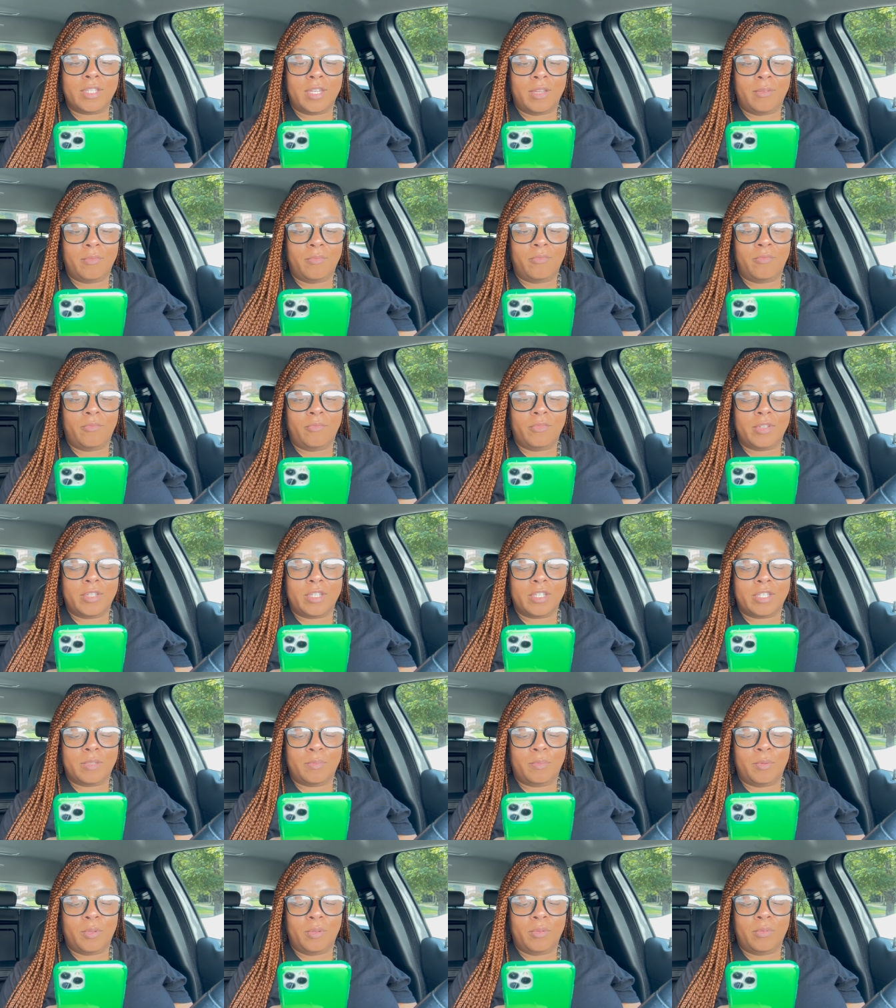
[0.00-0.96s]
tip
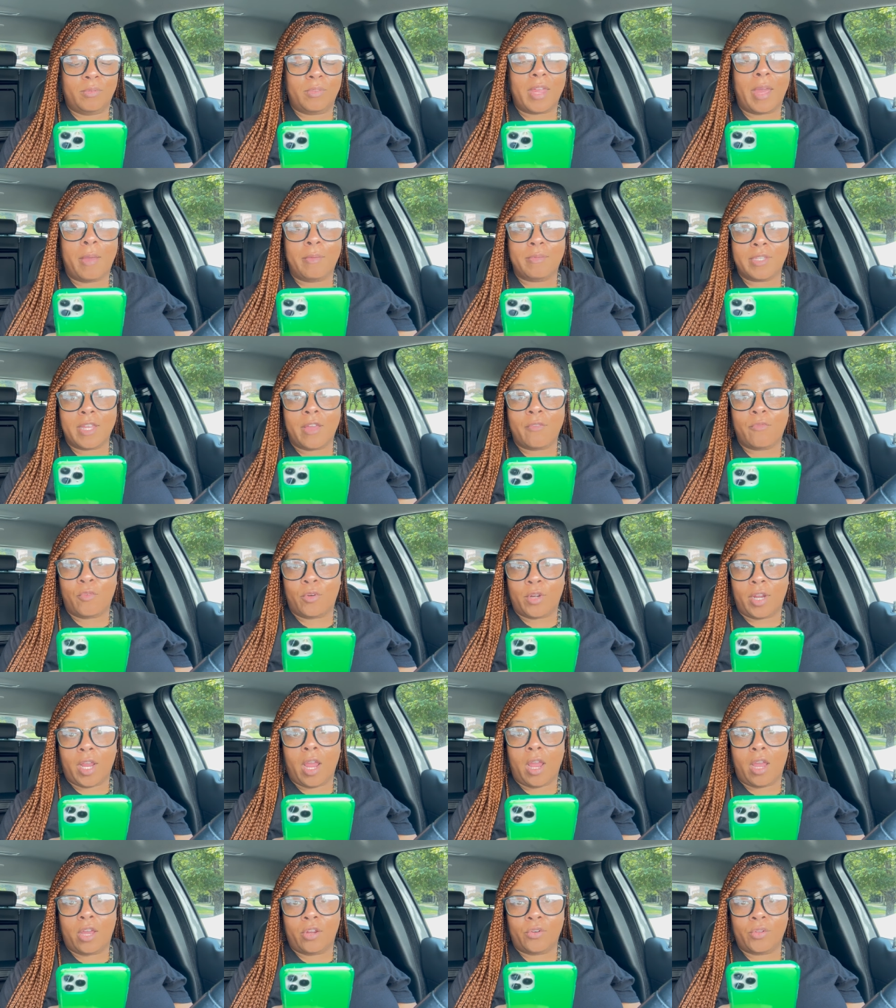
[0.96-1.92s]
dispute. That was that
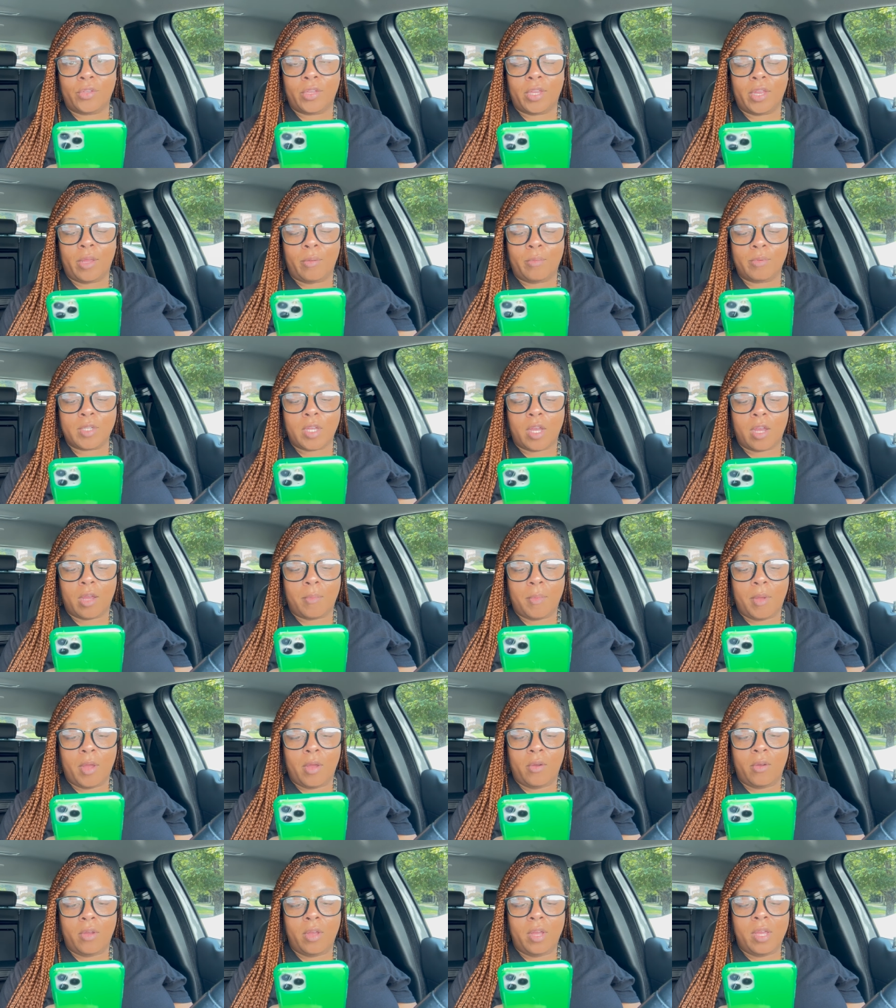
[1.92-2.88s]
$4,800 that they were talking
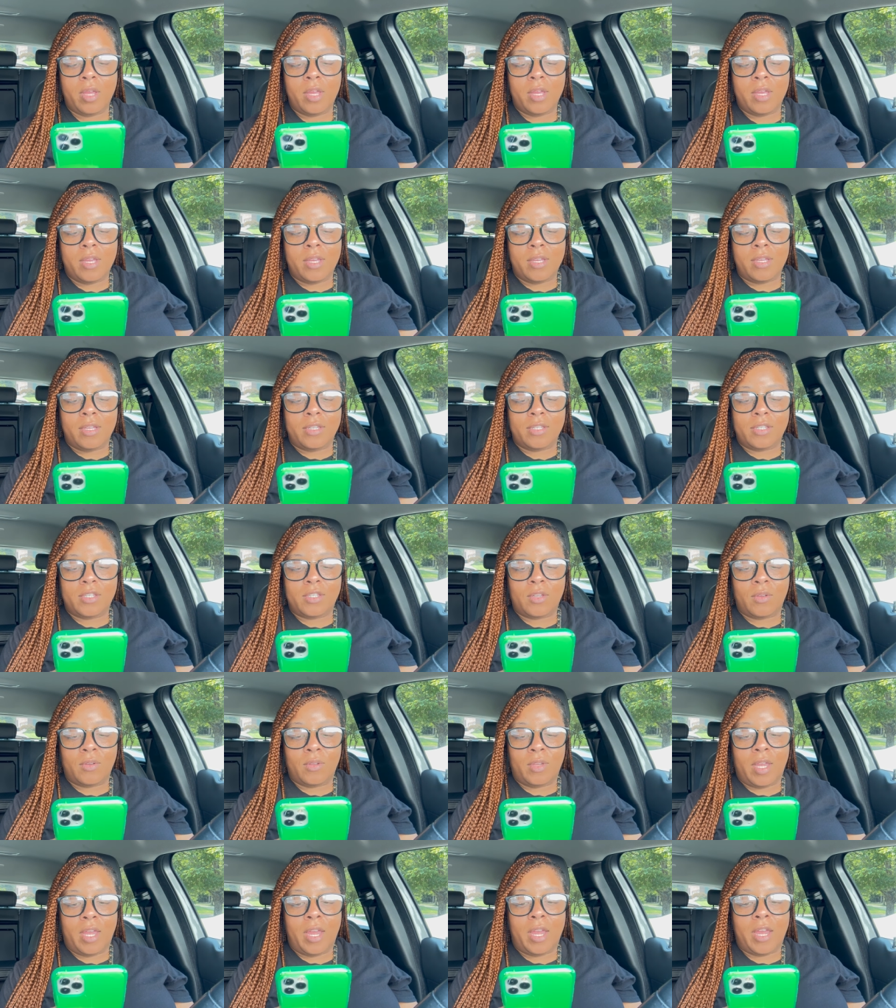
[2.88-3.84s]
about. So
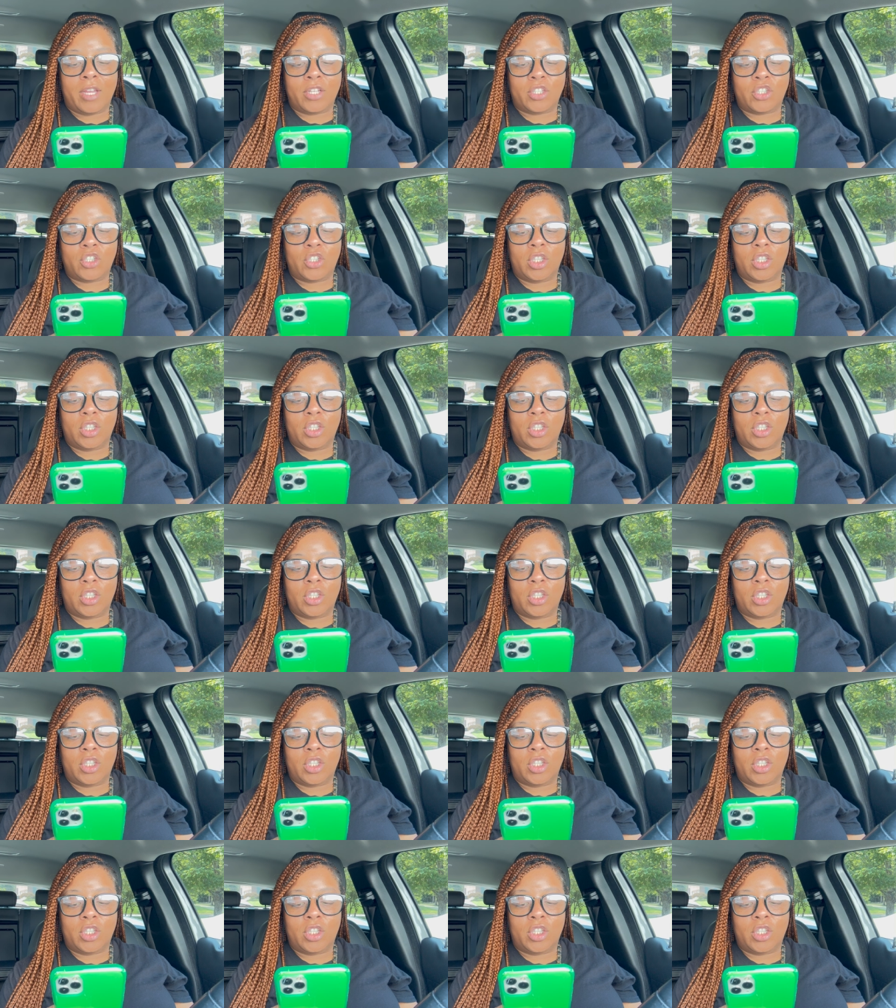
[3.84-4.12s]
yeah,